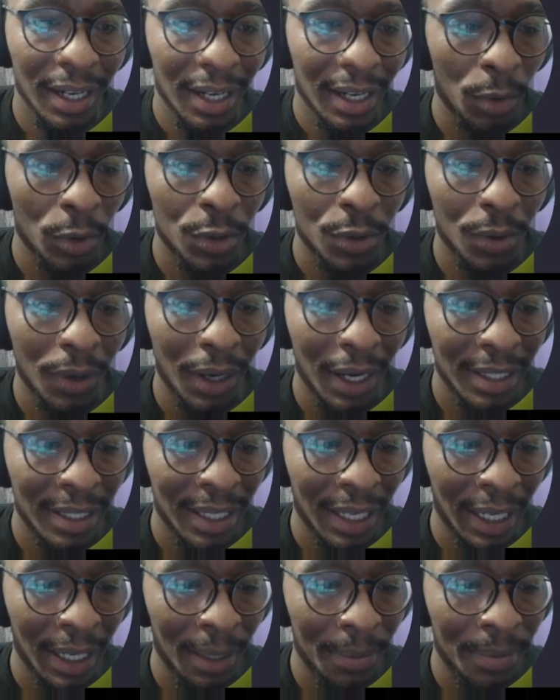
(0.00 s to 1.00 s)
Also has
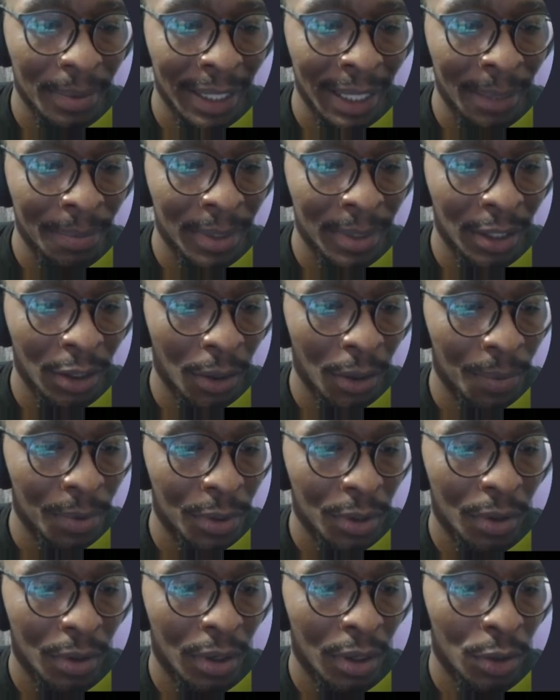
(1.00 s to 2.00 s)
like a lip sync
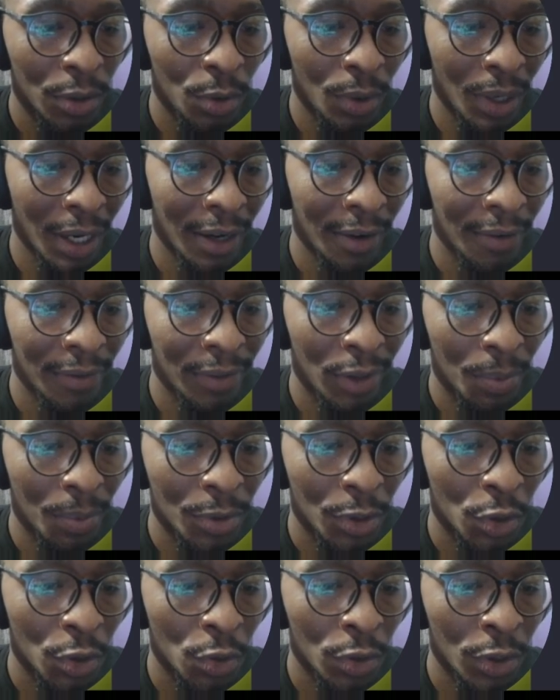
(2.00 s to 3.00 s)
option. You have the
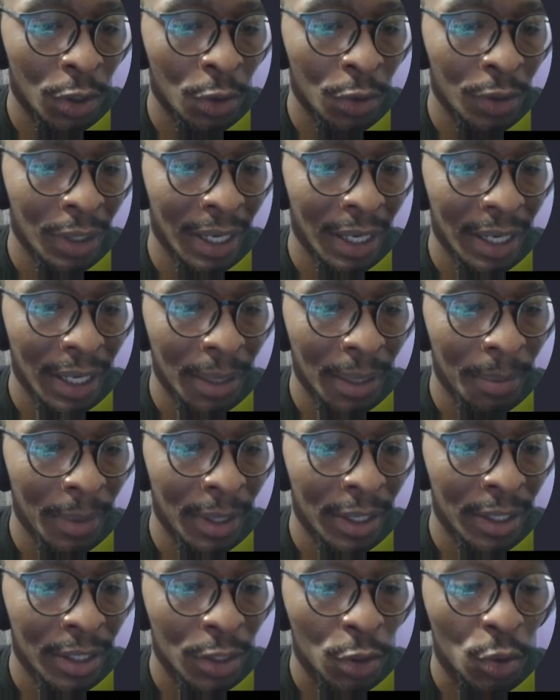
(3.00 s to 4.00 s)
option to download an
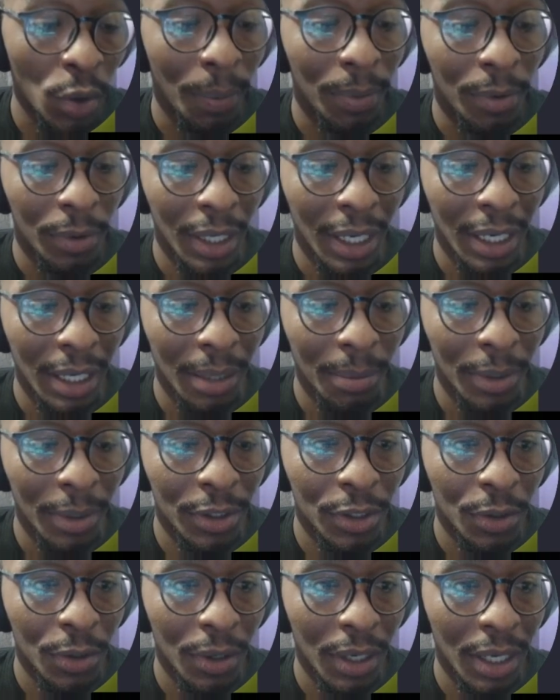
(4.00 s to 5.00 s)
image, to upload an image,
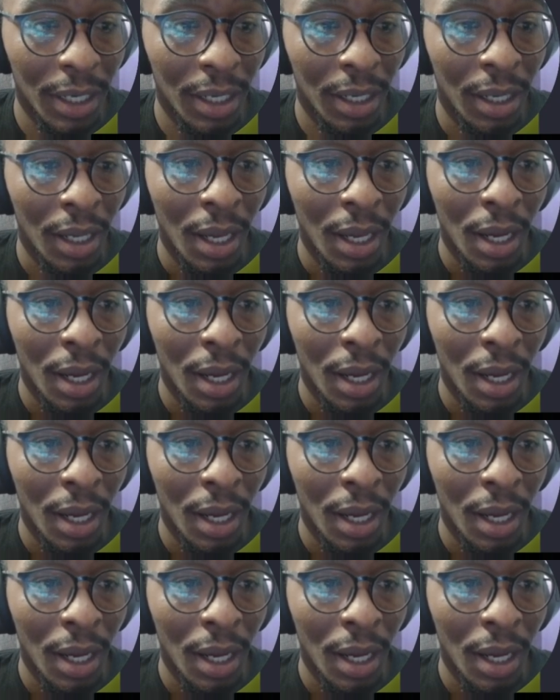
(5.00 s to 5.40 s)
sorry.